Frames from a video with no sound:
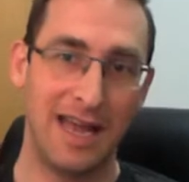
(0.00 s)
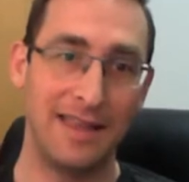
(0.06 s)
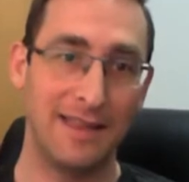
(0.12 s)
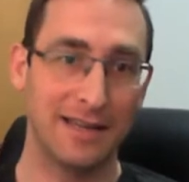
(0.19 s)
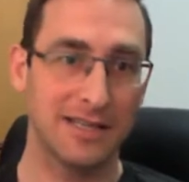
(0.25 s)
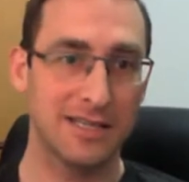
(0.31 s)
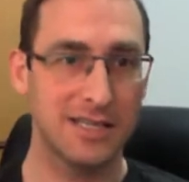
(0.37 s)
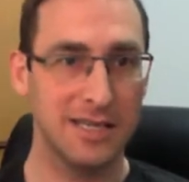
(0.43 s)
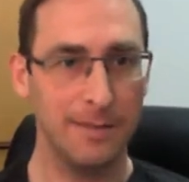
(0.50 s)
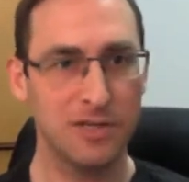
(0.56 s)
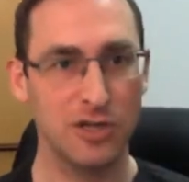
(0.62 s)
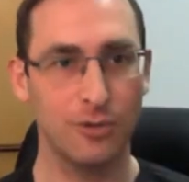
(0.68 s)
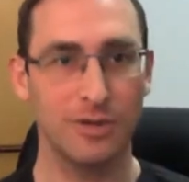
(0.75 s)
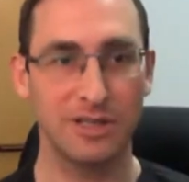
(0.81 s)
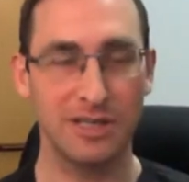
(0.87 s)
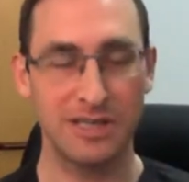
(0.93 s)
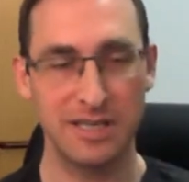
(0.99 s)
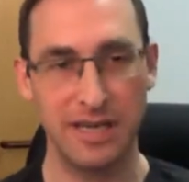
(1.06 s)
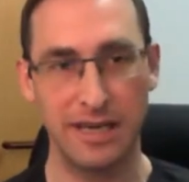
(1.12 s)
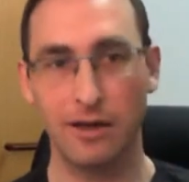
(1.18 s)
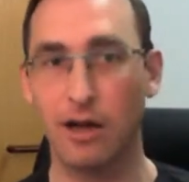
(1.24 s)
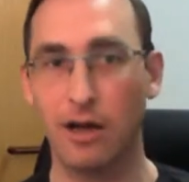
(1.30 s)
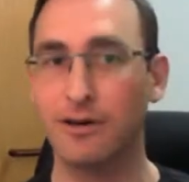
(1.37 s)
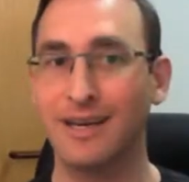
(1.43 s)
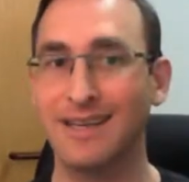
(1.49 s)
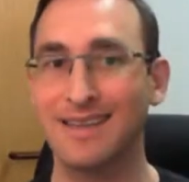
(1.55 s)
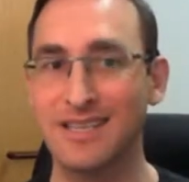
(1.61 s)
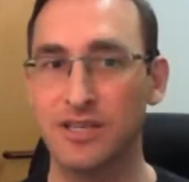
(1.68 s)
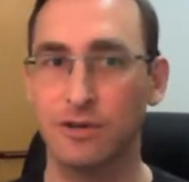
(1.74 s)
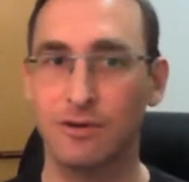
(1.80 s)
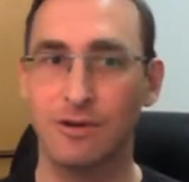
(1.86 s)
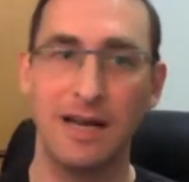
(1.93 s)
And then subsequently saying, all right,
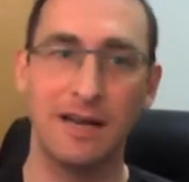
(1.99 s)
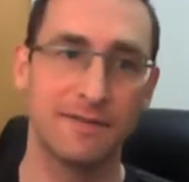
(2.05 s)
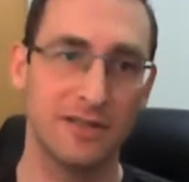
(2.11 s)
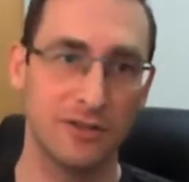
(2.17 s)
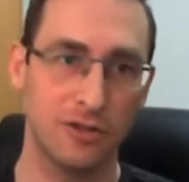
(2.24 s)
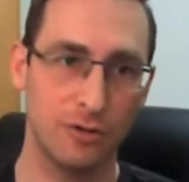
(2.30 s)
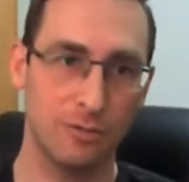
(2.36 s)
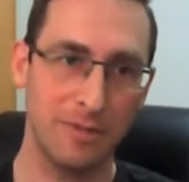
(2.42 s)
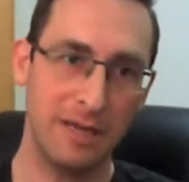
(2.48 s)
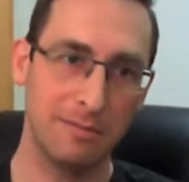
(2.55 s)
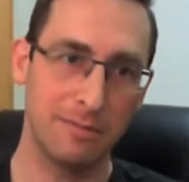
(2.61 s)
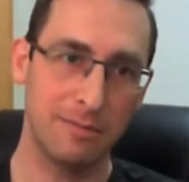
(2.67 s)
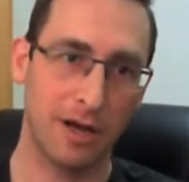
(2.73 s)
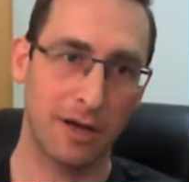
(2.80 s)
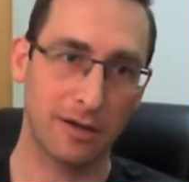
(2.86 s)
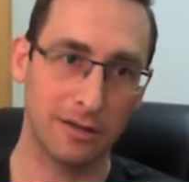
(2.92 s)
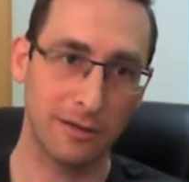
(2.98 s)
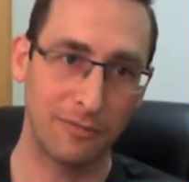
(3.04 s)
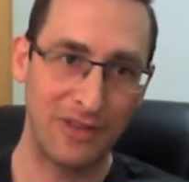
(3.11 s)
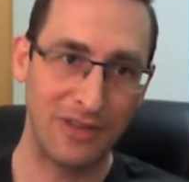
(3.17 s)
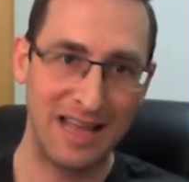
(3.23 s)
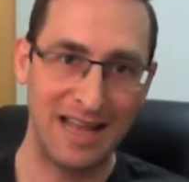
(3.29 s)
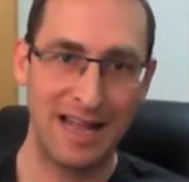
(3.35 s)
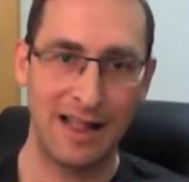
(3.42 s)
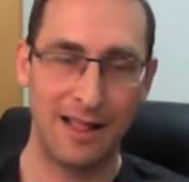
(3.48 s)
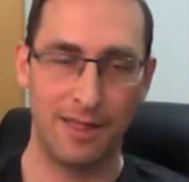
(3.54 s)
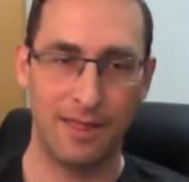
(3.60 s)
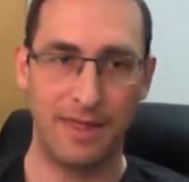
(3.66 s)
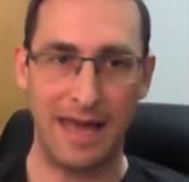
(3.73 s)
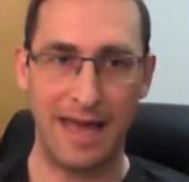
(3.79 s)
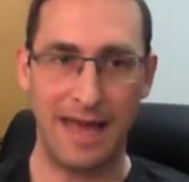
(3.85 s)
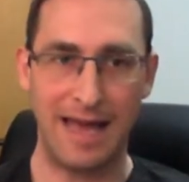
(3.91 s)
let's craft a domain model
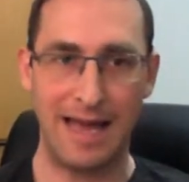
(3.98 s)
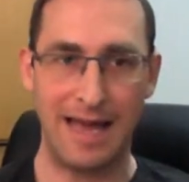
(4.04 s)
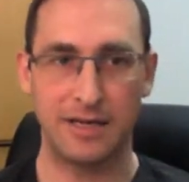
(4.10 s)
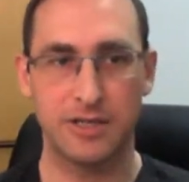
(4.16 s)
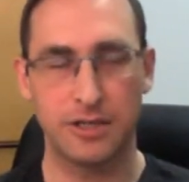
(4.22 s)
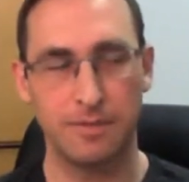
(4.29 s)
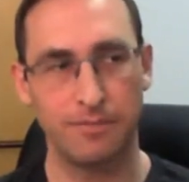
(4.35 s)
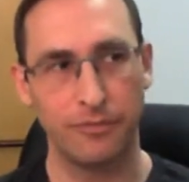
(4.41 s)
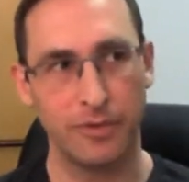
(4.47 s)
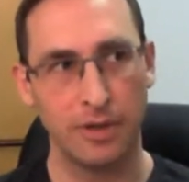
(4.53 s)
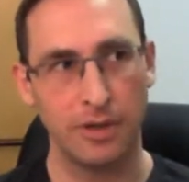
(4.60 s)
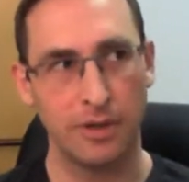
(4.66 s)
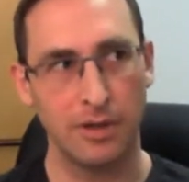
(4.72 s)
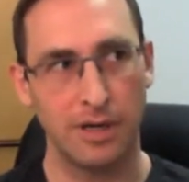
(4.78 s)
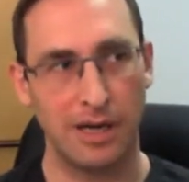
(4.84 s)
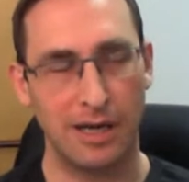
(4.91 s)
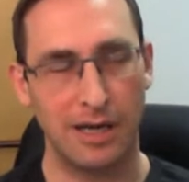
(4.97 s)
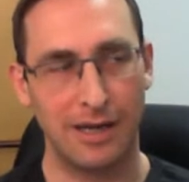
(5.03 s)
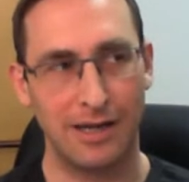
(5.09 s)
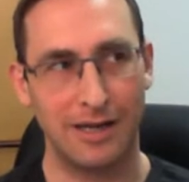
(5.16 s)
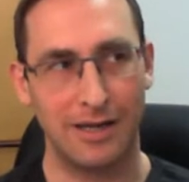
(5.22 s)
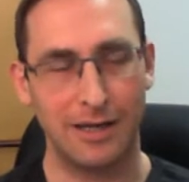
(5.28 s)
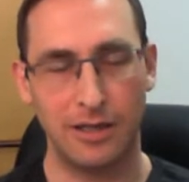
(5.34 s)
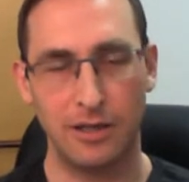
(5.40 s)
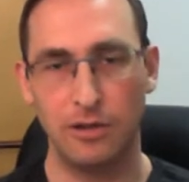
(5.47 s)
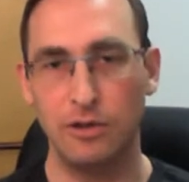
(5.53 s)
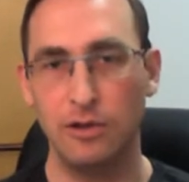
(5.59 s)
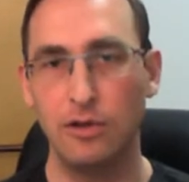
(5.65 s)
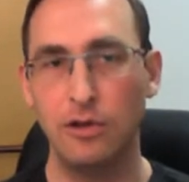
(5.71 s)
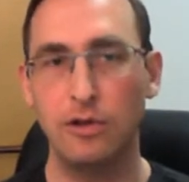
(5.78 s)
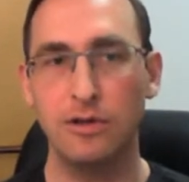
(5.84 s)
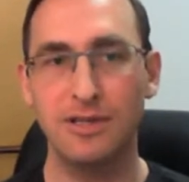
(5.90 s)
that
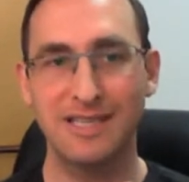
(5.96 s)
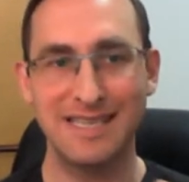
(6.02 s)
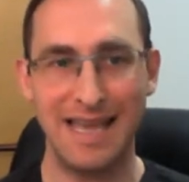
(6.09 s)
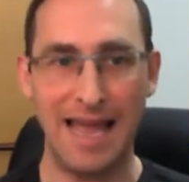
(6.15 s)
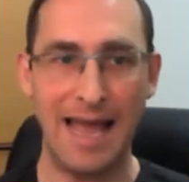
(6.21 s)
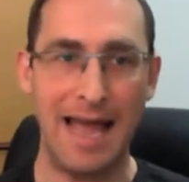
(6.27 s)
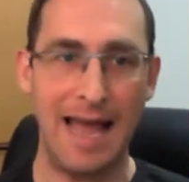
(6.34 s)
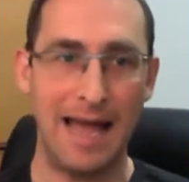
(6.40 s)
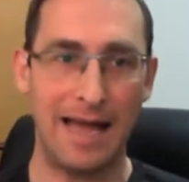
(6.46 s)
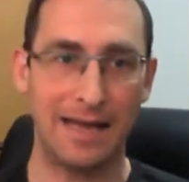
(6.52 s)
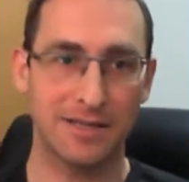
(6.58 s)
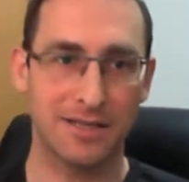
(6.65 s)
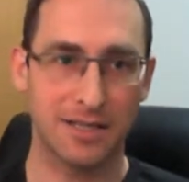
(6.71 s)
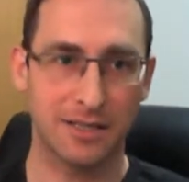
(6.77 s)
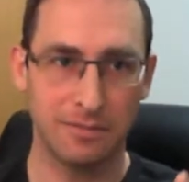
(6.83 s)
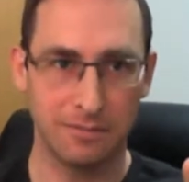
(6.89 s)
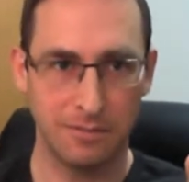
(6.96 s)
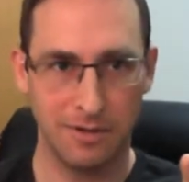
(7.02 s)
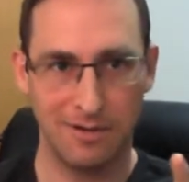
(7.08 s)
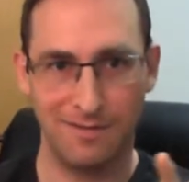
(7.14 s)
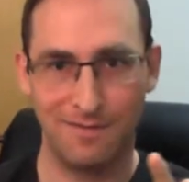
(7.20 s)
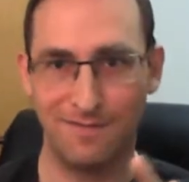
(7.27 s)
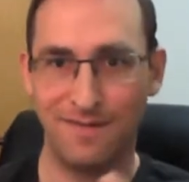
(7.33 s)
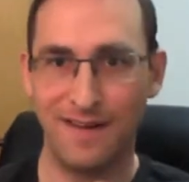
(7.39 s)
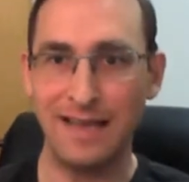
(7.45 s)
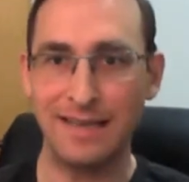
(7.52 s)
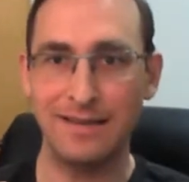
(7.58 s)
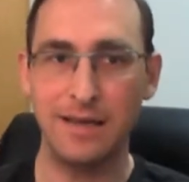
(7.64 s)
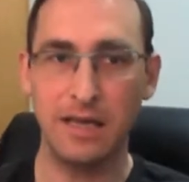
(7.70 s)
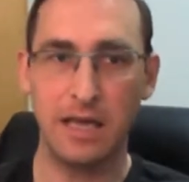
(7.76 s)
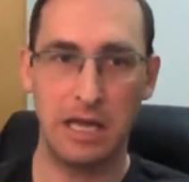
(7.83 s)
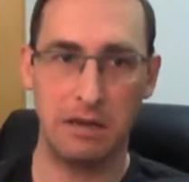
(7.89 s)
looks at
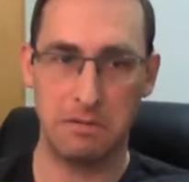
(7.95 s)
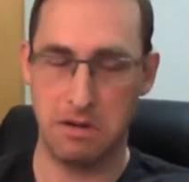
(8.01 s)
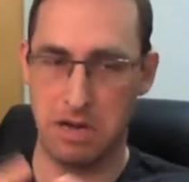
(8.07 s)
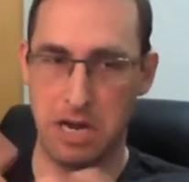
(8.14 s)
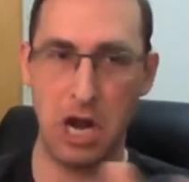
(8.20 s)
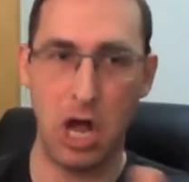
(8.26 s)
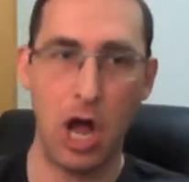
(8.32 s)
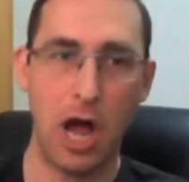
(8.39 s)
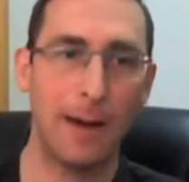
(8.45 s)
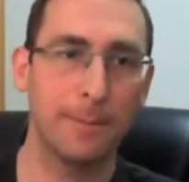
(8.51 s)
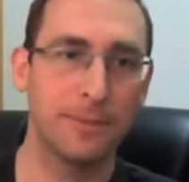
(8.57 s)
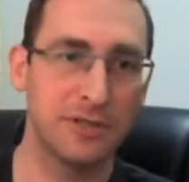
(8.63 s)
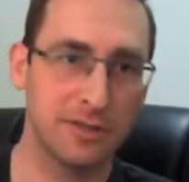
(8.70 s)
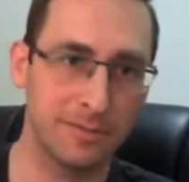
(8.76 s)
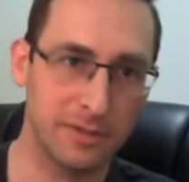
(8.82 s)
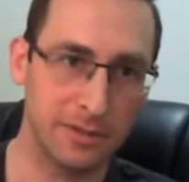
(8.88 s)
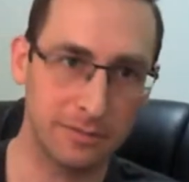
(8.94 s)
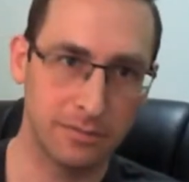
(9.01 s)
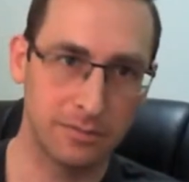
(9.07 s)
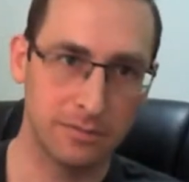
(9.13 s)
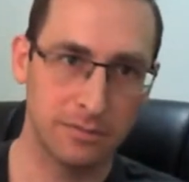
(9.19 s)
finding an optimum.